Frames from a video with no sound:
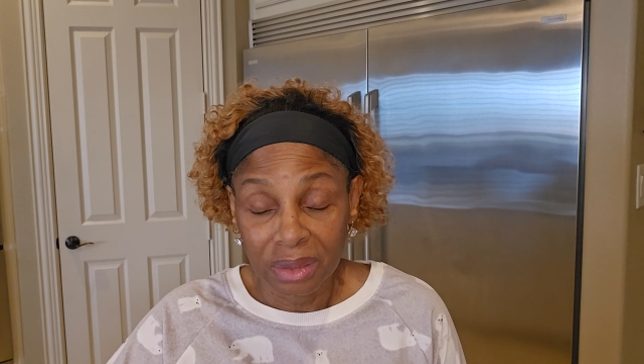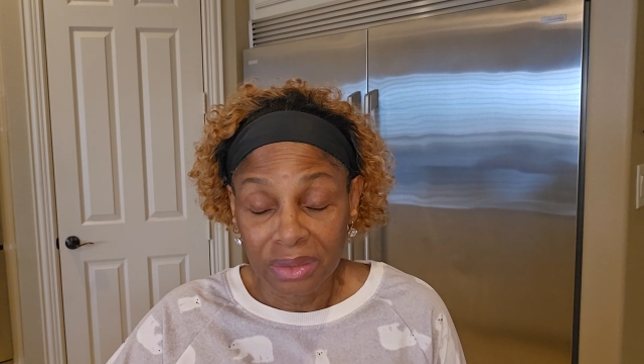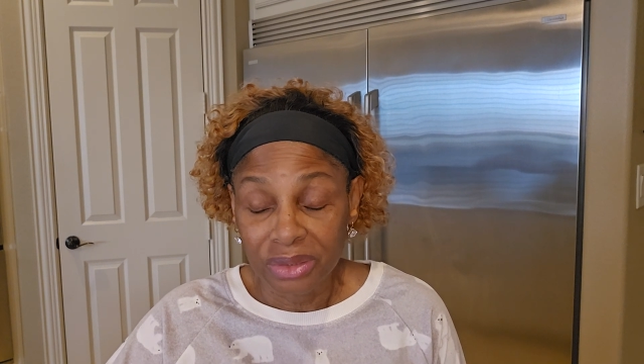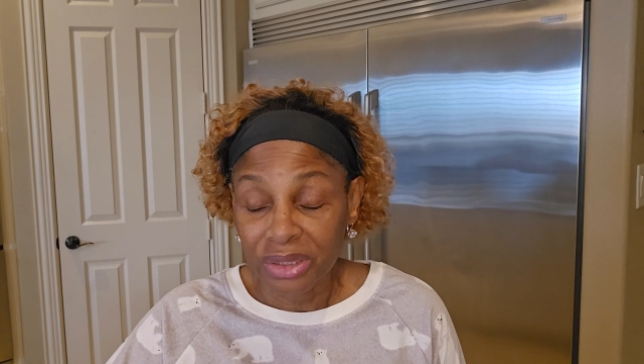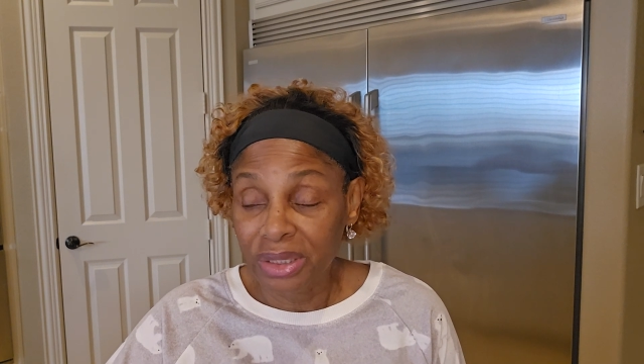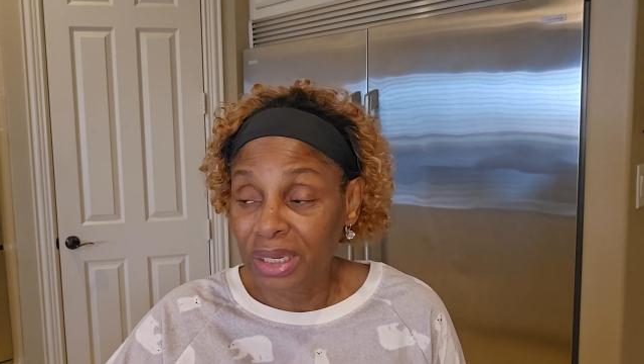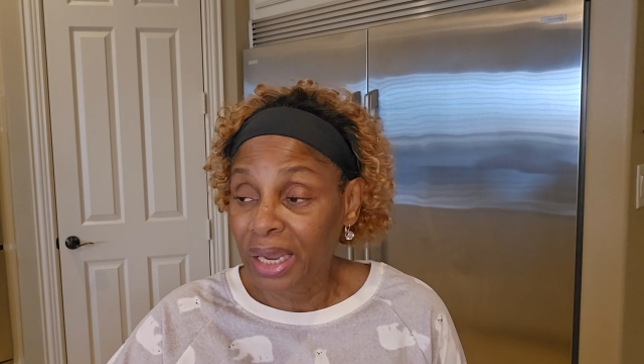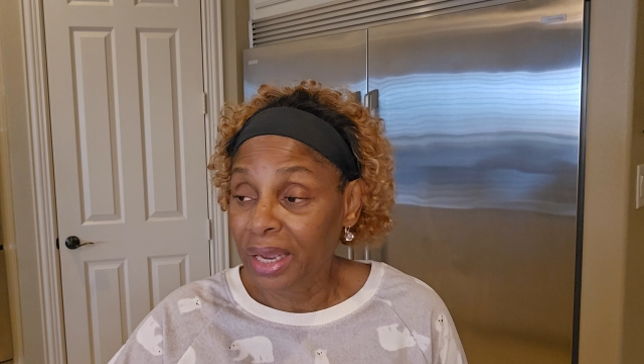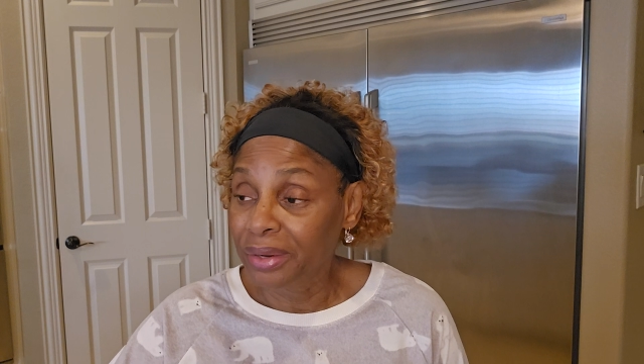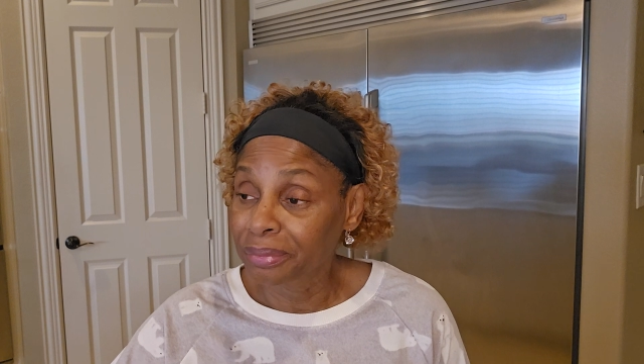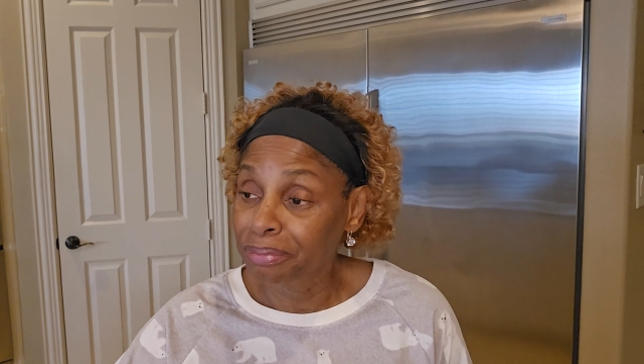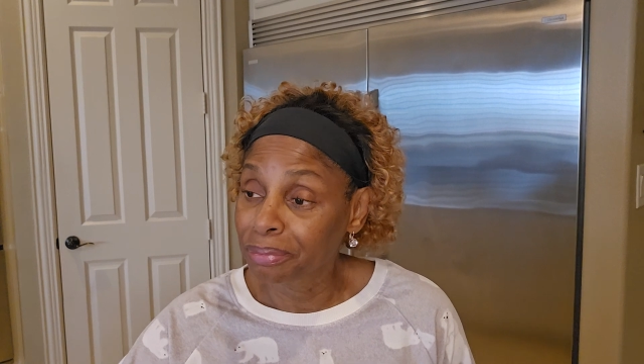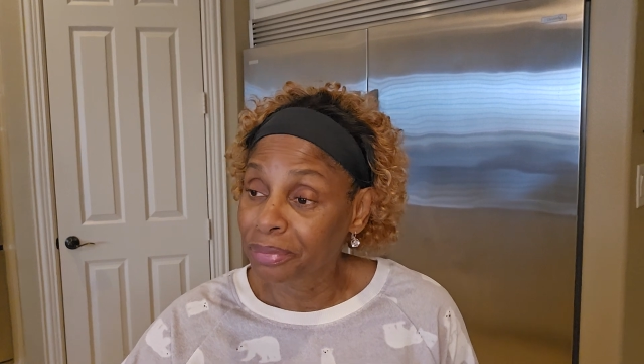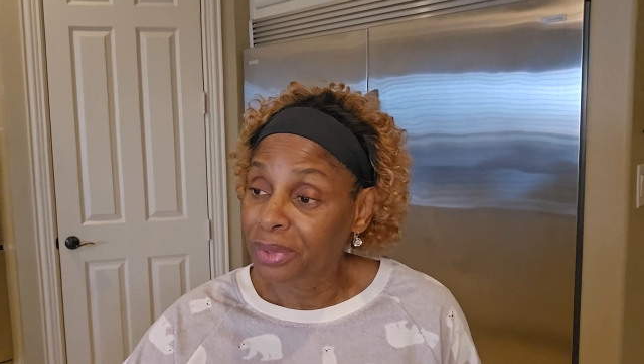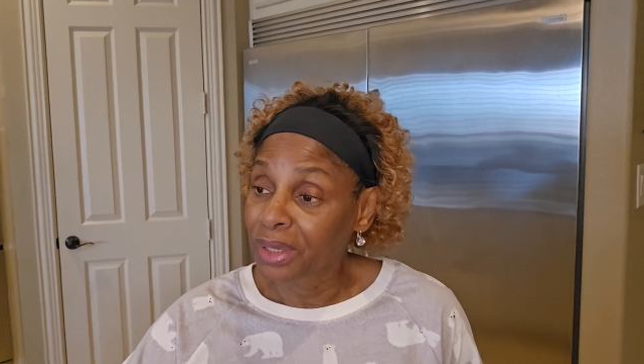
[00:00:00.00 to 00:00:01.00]
She
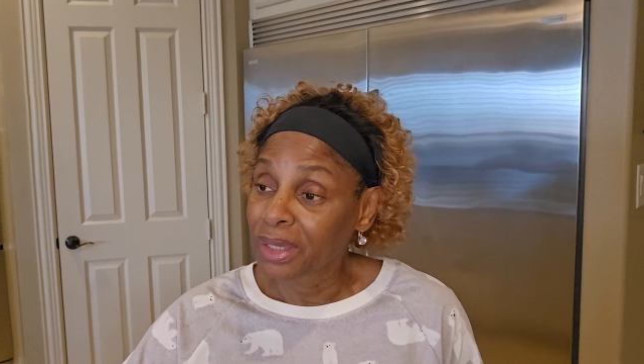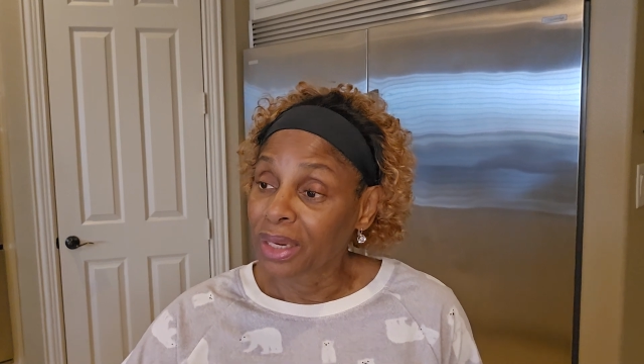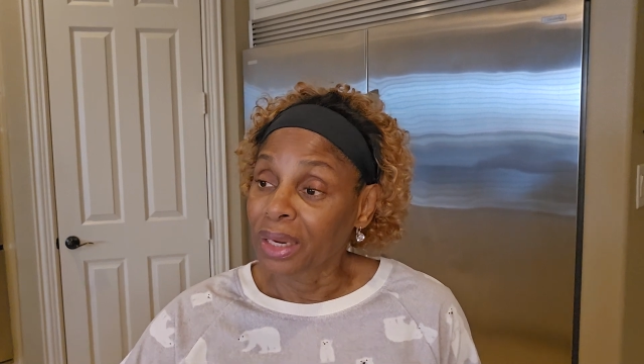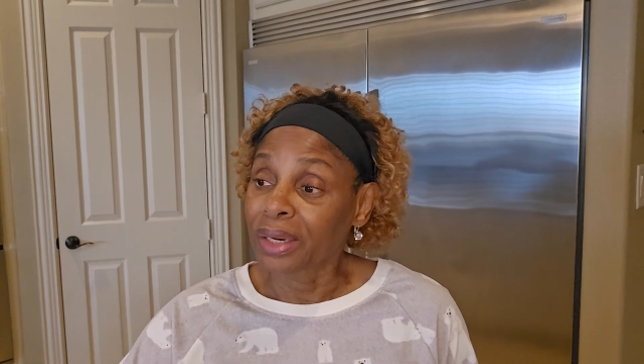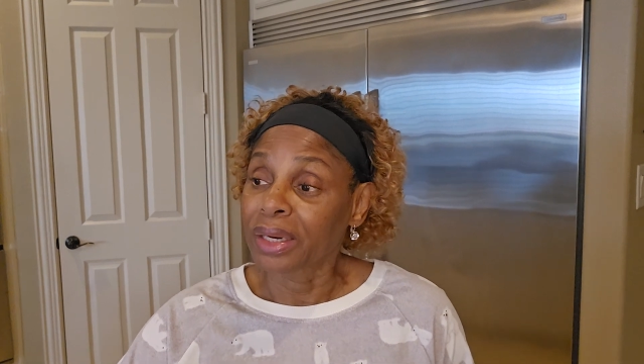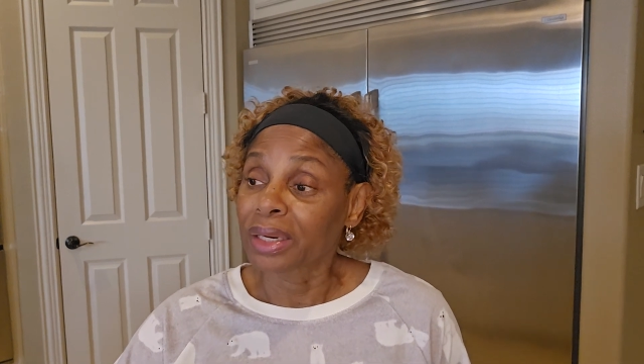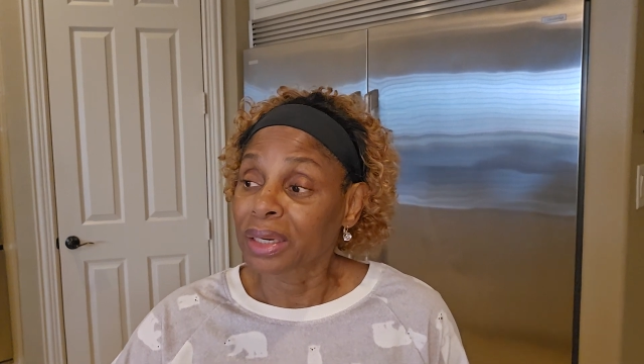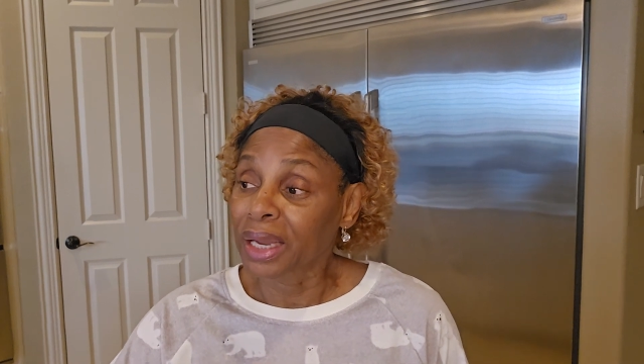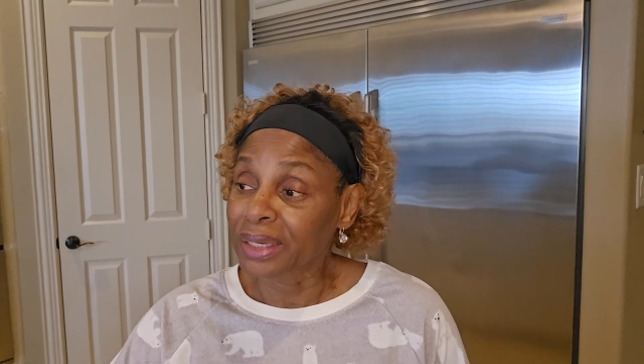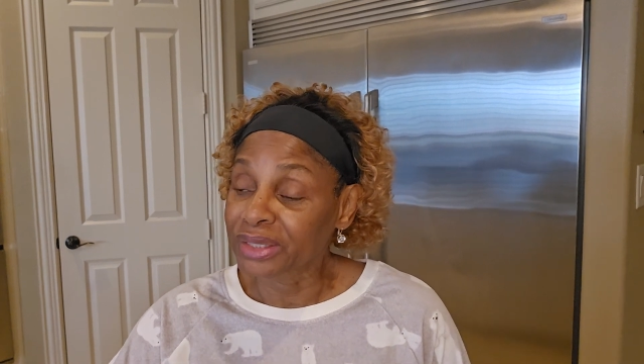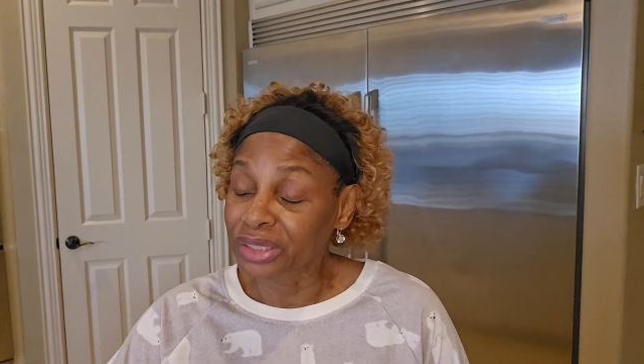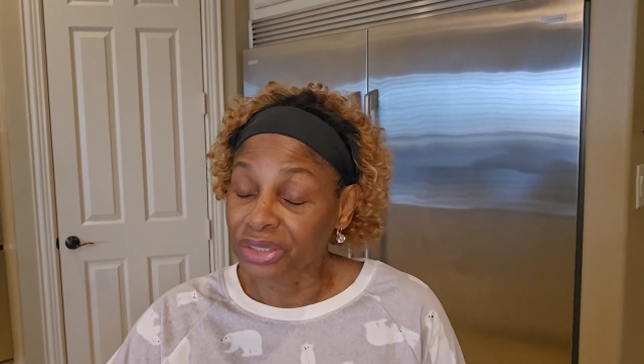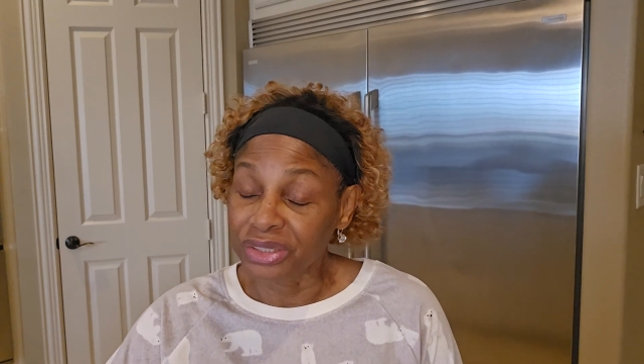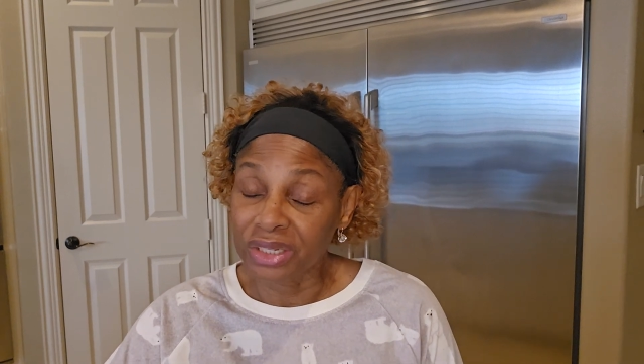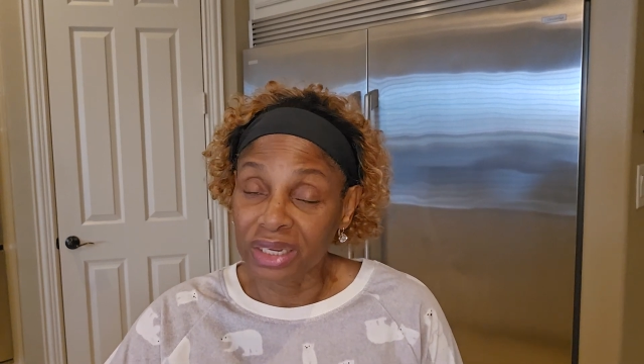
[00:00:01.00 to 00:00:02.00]
had, and like
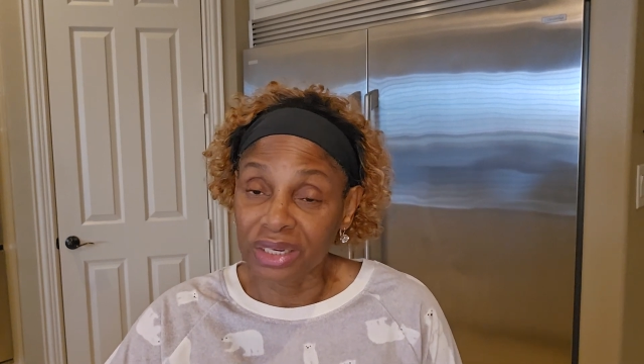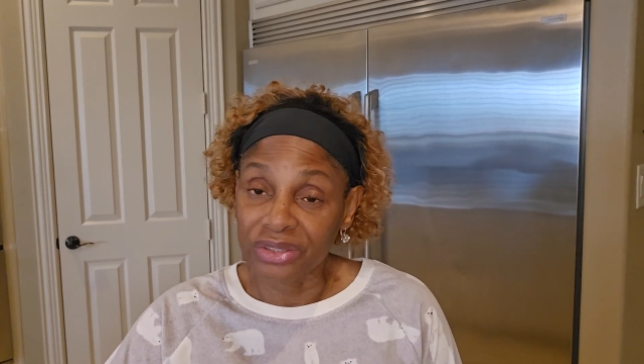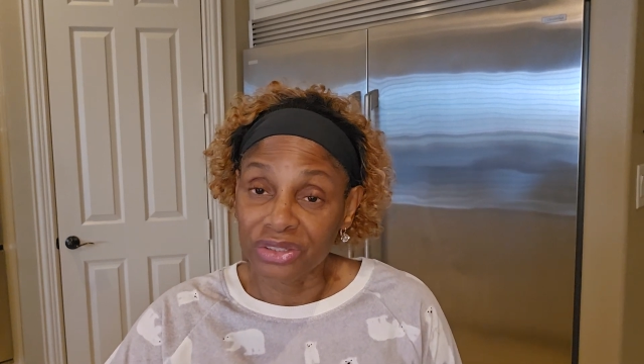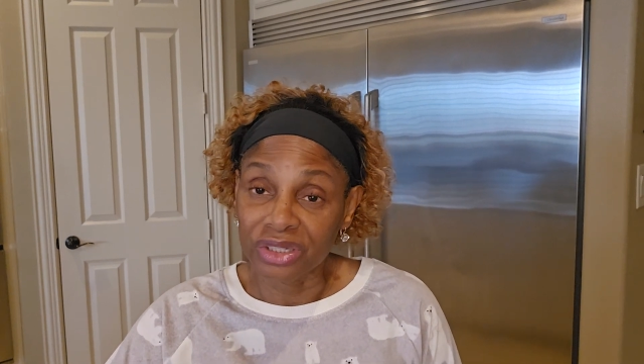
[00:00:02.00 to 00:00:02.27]
she said,